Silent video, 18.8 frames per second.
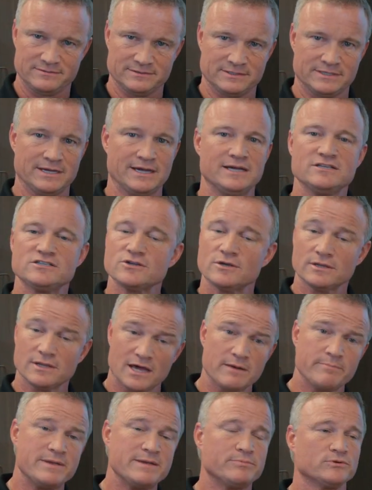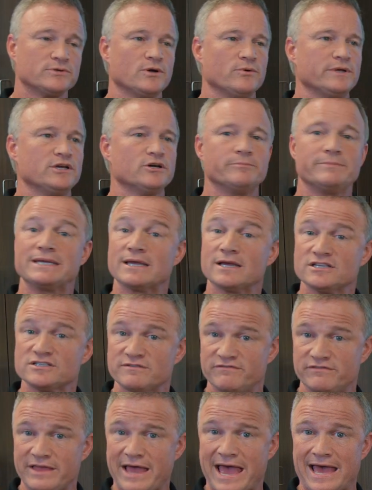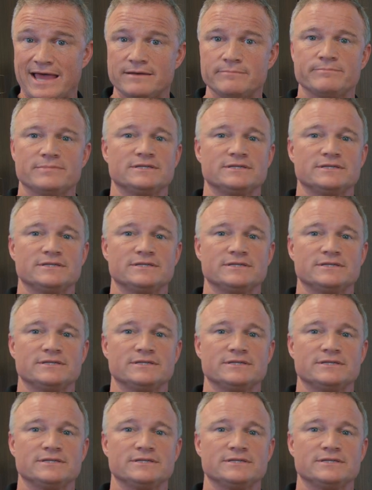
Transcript: Okay, so a lot of people don't heal because of that.